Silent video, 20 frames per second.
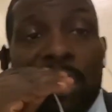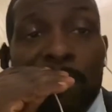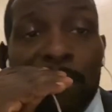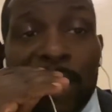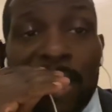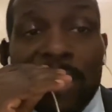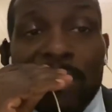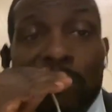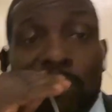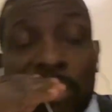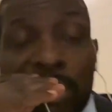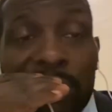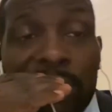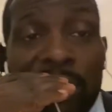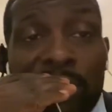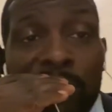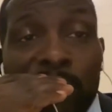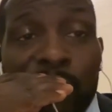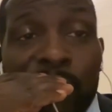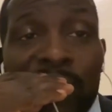back with
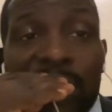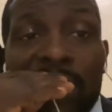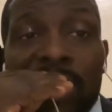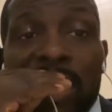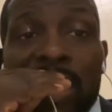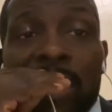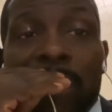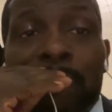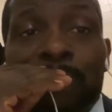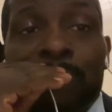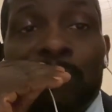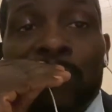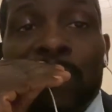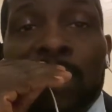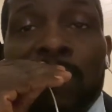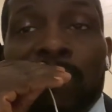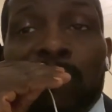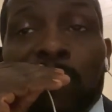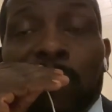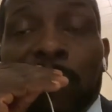another recap
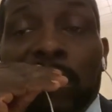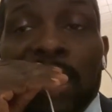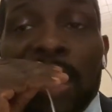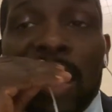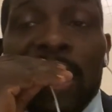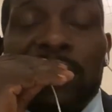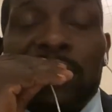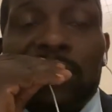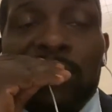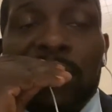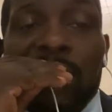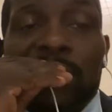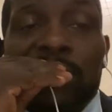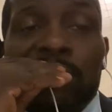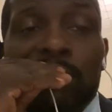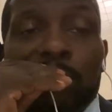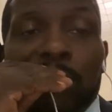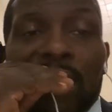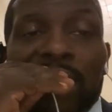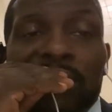from last
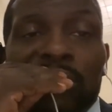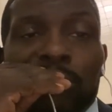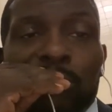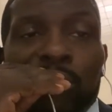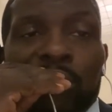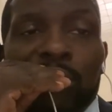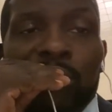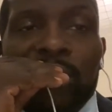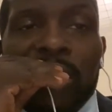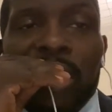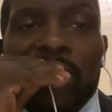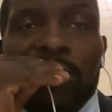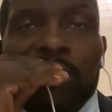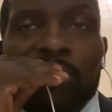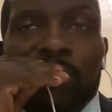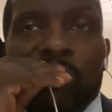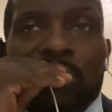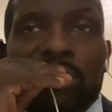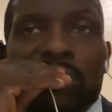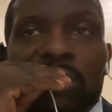night's basketball game, the
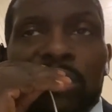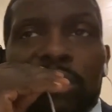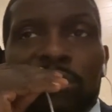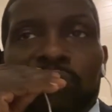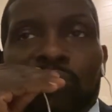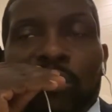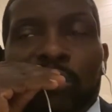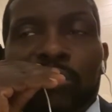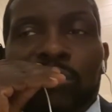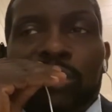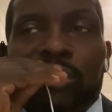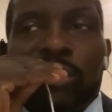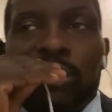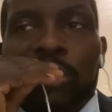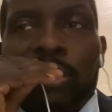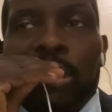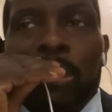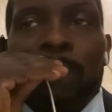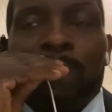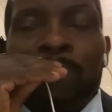Grizzlies versus
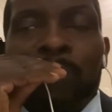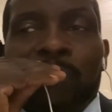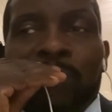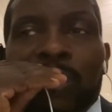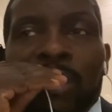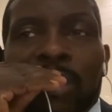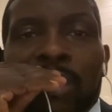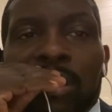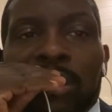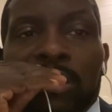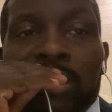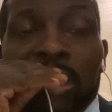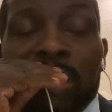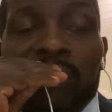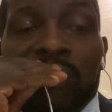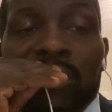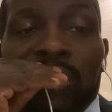the Denver